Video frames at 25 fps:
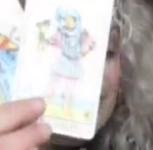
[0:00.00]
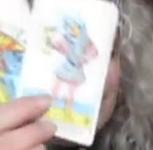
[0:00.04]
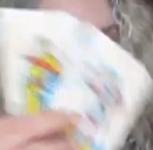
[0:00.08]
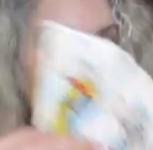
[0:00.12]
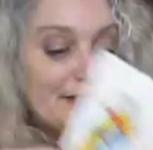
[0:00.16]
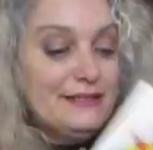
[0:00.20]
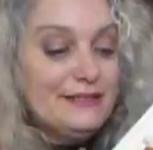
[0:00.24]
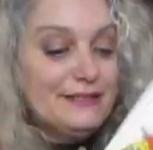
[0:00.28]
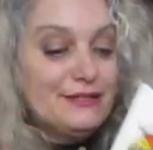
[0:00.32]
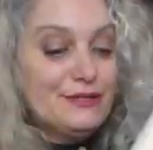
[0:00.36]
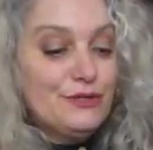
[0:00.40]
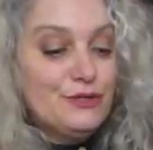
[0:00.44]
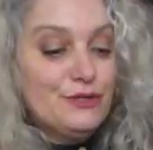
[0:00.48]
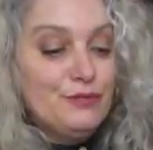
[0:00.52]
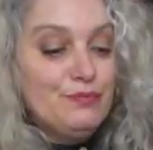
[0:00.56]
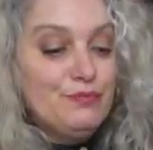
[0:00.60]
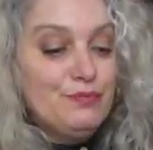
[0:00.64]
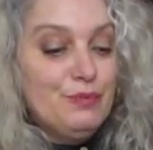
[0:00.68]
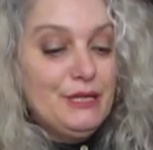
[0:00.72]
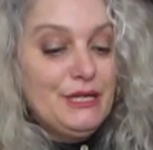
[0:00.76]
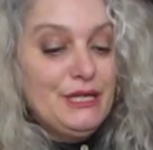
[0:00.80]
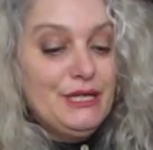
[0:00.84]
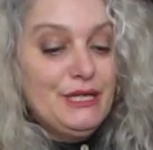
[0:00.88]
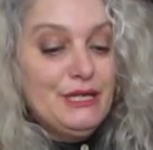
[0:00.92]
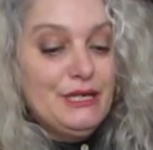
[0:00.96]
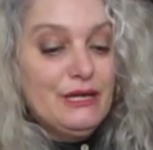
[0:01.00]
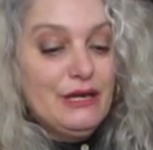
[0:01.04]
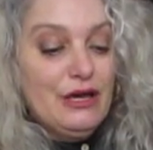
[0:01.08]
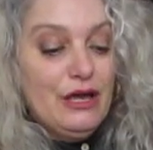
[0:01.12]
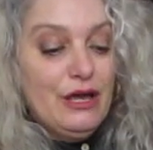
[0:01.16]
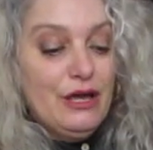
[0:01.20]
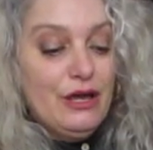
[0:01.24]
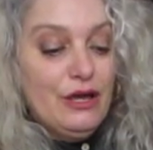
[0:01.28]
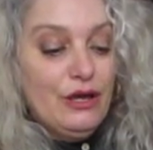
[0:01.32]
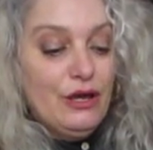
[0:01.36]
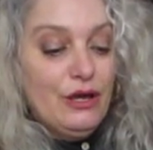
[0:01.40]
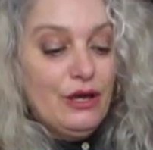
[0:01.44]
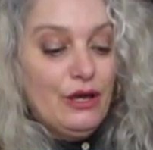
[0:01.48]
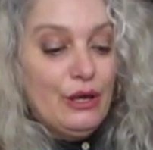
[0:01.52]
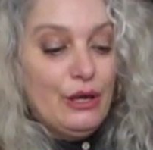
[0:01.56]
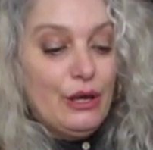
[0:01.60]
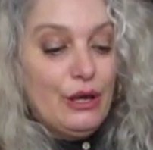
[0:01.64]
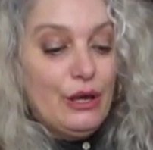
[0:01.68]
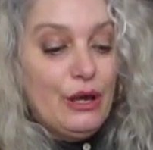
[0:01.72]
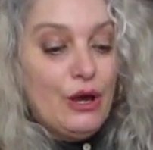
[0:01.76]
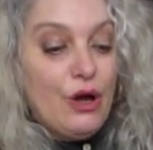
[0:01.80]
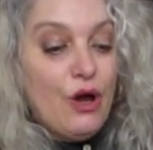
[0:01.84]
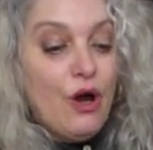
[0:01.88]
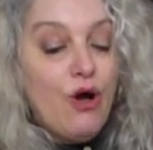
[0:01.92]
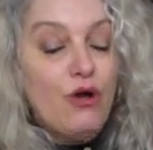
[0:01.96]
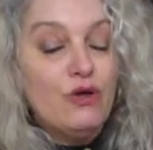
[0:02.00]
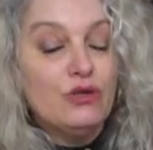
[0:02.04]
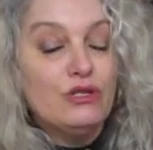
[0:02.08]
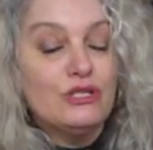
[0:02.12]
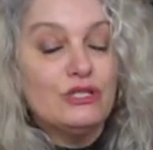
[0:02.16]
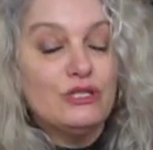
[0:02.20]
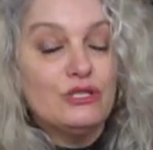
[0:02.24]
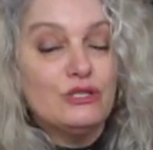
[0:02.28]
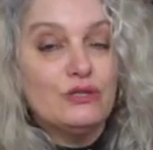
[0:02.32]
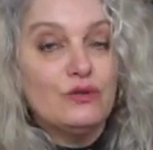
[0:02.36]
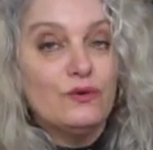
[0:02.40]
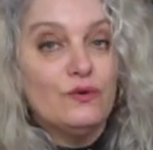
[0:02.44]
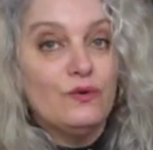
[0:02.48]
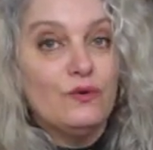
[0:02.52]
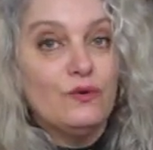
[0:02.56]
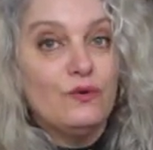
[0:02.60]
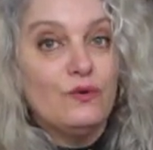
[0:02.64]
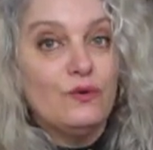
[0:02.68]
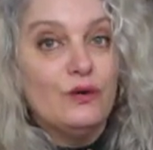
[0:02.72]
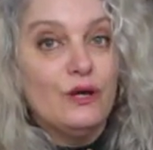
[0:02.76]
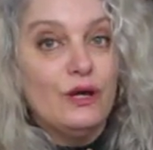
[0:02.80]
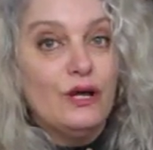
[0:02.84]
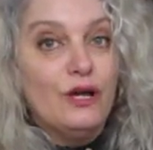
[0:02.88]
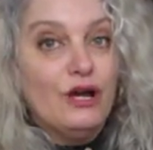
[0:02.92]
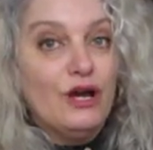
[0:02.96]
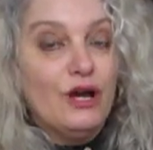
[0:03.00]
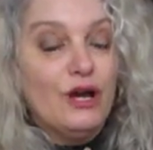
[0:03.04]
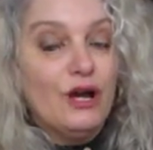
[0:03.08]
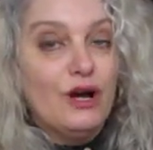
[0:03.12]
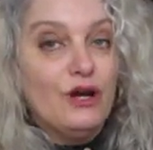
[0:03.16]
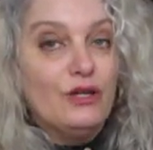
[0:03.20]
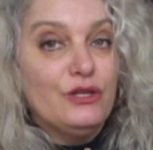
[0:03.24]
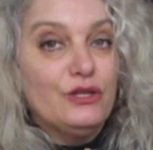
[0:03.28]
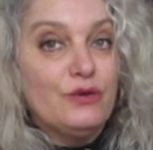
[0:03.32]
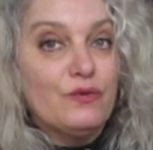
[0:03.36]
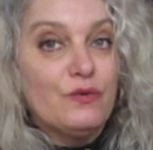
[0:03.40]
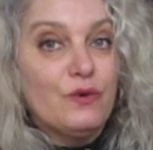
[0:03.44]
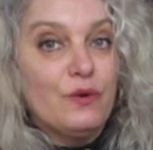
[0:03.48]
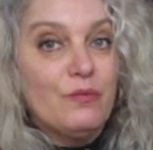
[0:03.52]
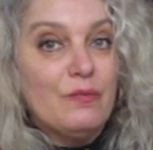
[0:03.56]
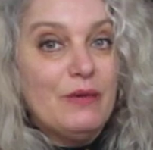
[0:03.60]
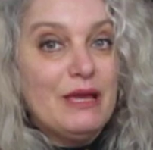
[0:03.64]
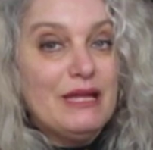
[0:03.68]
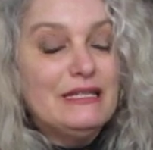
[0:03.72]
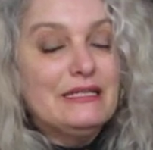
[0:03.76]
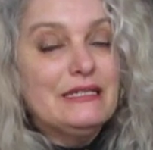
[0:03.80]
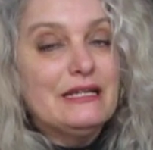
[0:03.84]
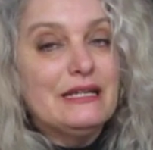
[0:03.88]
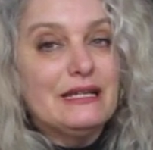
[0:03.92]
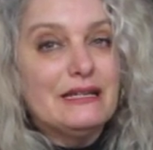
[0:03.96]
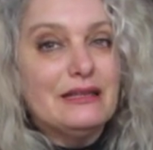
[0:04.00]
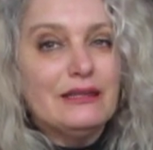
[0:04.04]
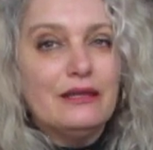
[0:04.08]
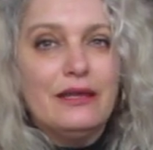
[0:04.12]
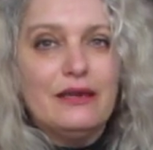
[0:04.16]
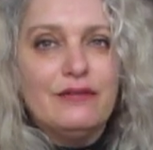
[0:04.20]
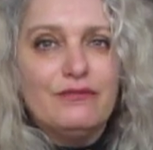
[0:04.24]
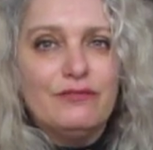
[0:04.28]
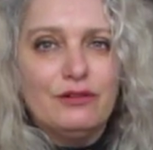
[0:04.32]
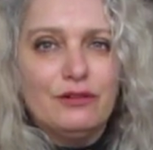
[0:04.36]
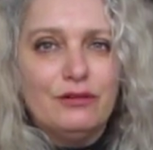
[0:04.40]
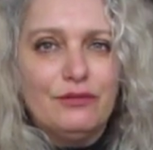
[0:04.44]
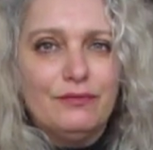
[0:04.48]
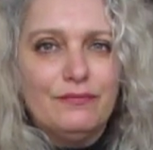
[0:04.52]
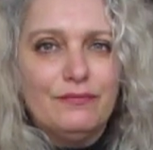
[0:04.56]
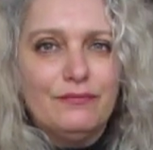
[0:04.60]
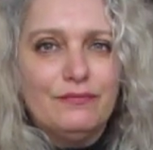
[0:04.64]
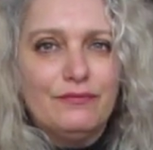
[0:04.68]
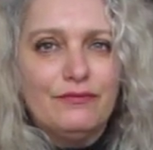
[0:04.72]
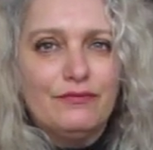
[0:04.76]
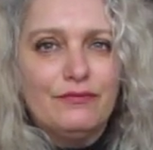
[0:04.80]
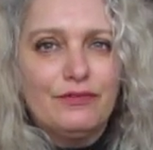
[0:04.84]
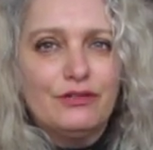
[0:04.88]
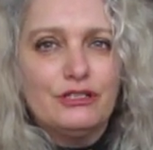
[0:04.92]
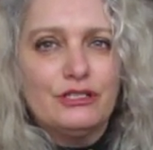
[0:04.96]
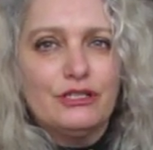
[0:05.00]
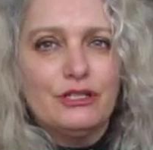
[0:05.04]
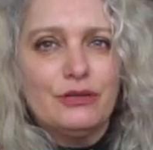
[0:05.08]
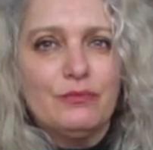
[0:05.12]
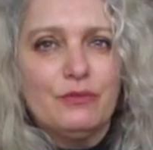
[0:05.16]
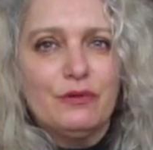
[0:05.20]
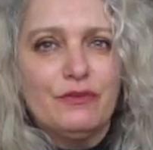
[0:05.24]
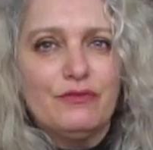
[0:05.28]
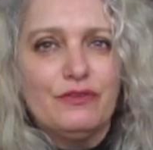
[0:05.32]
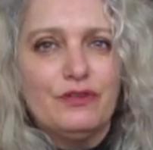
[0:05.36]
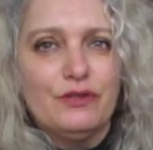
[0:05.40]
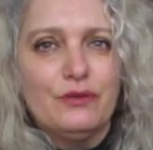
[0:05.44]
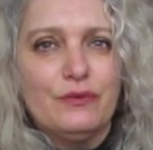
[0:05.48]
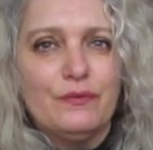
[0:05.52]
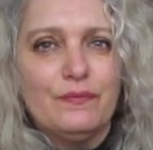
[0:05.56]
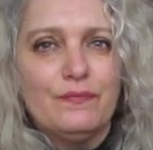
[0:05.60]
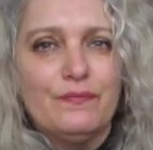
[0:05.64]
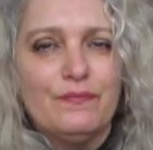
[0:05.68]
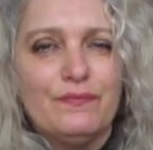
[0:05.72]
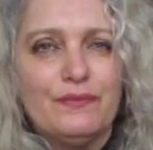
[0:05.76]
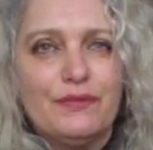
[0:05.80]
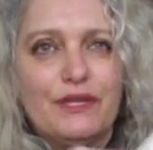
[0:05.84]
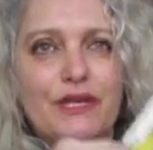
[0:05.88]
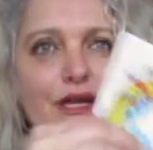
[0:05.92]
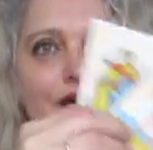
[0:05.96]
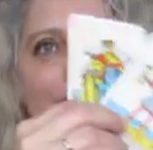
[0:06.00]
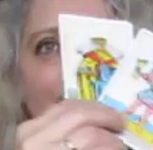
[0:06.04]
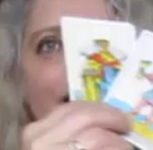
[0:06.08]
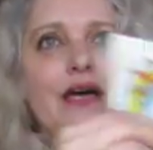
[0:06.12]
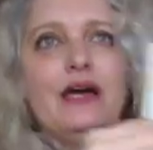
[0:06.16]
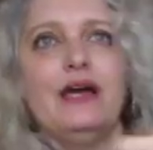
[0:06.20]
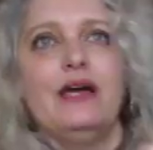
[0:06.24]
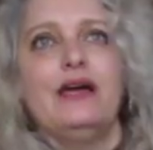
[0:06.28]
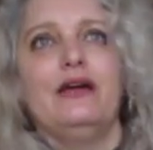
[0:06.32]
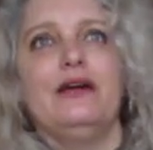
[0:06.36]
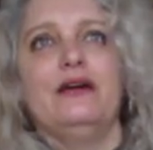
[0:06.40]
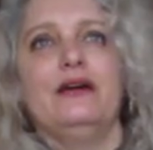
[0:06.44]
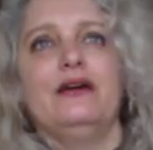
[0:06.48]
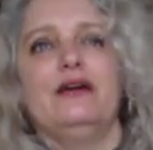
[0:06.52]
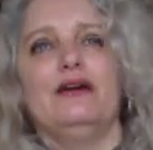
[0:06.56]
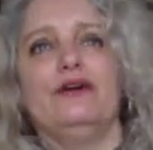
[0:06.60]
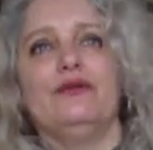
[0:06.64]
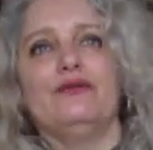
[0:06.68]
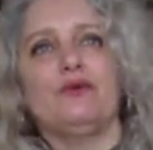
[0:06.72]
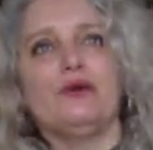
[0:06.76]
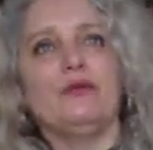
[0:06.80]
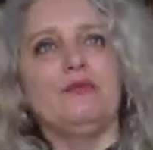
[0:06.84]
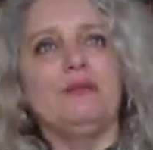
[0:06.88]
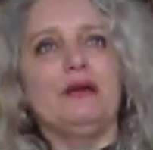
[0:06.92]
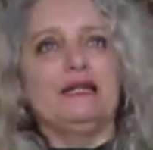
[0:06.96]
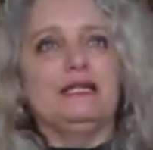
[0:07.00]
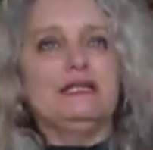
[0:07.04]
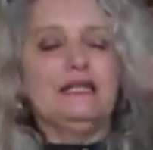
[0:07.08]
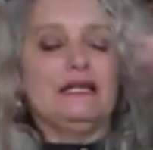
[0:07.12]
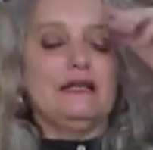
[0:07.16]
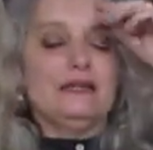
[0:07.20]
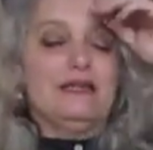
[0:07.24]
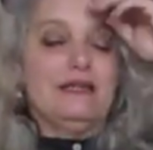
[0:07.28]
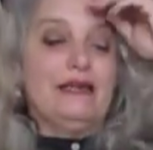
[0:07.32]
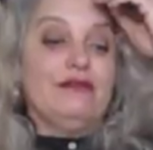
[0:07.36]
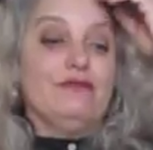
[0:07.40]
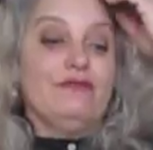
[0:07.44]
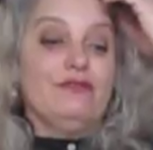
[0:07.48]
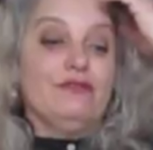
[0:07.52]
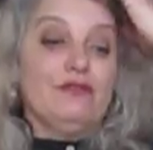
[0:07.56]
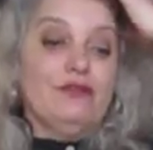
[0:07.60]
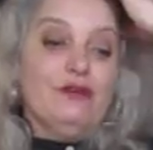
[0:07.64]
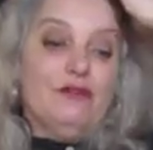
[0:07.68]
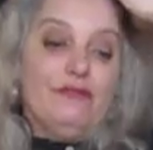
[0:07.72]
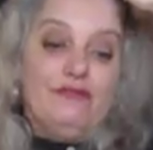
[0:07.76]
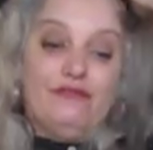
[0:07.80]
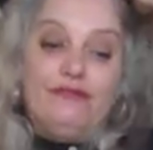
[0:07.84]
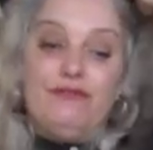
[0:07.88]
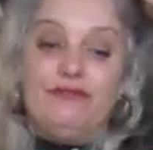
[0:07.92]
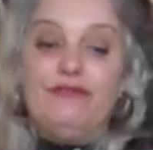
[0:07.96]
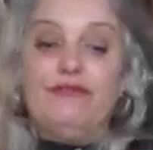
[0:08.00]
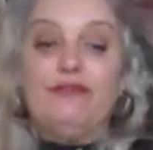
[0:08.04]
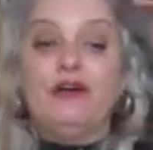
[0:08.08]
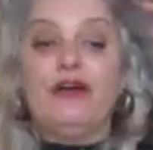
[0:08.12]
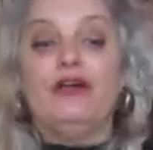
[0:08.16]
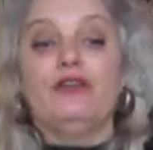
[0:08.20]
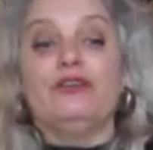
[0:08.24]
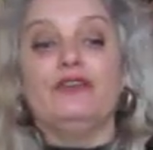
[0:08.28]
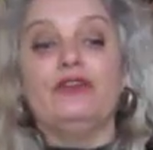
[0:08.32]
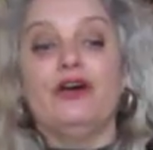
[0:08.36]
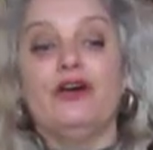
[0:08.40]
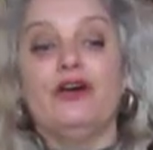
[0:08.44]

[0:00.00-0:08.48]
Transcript: This could be uh, also on a romantic level for some of you. A romantic level of an,